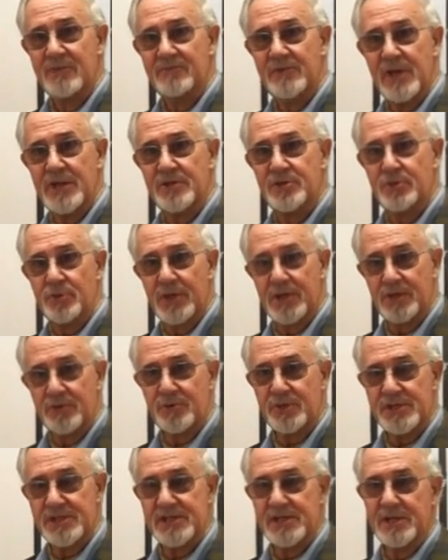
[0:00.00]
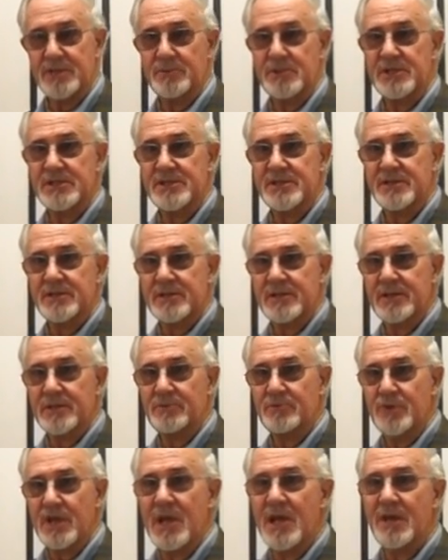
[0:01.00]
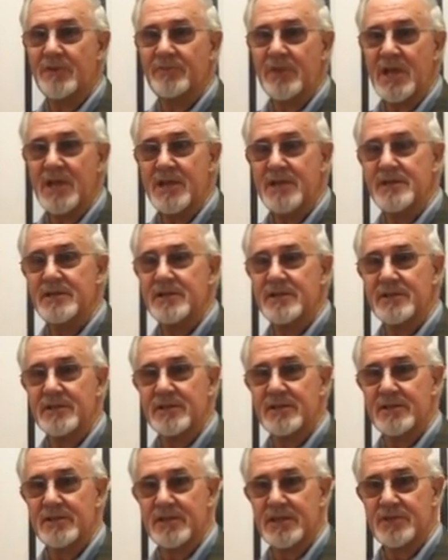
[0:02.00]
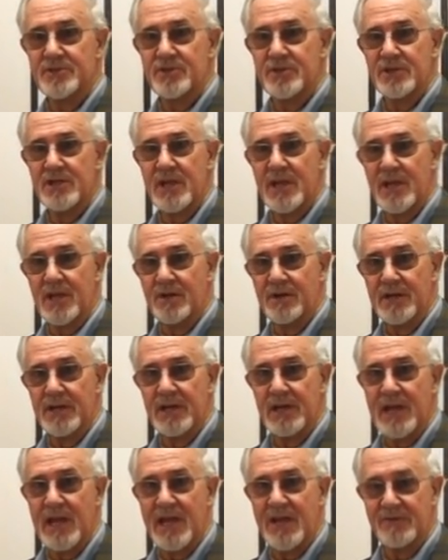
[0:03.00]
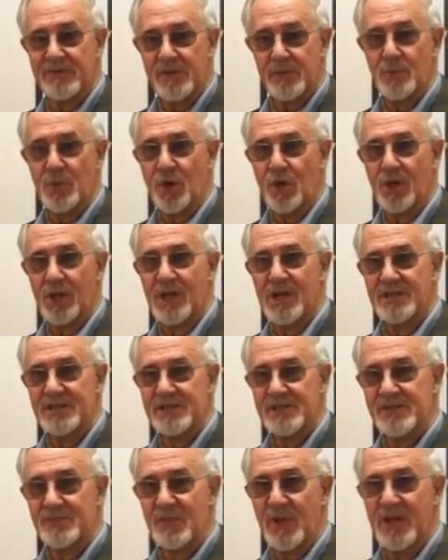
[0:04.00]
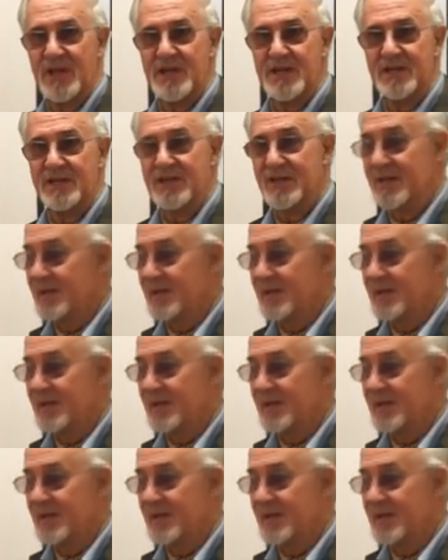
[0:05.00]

ventriloquist dummies. We have 8 in the collection now, and I have them all on display.